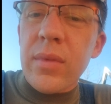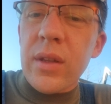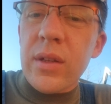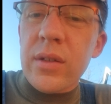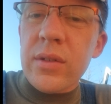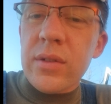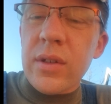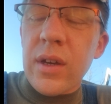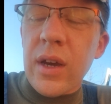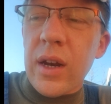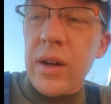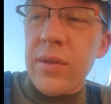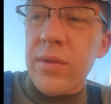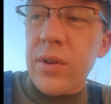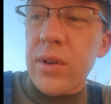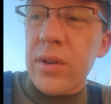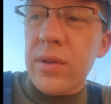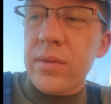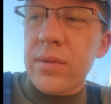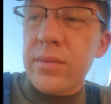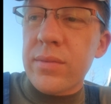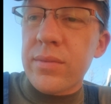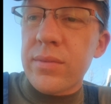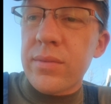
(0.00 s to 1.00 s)
It's kind of a
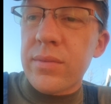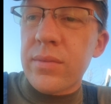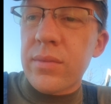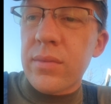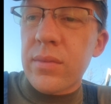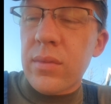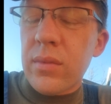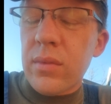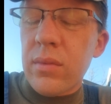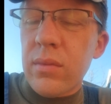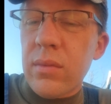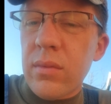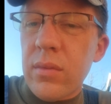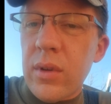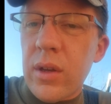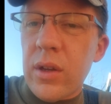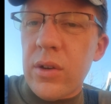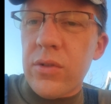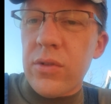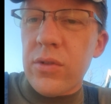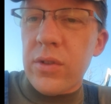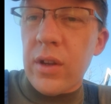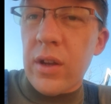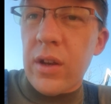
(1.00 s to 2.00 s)

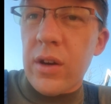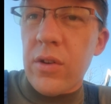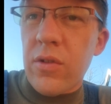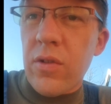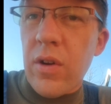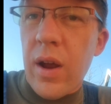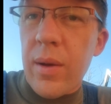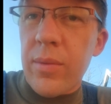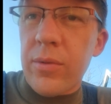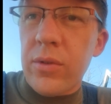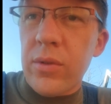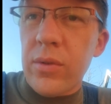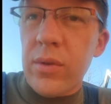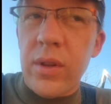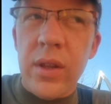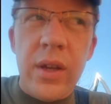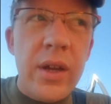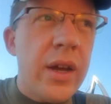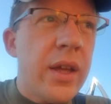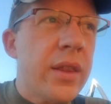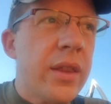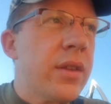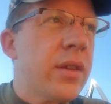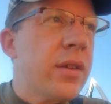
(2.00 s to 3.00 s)
interesting contraption the way they
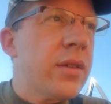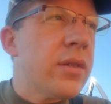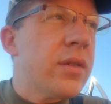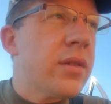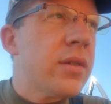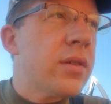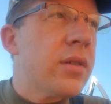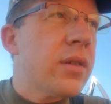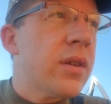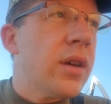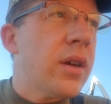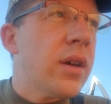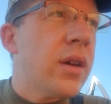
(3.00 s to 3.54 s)
got this.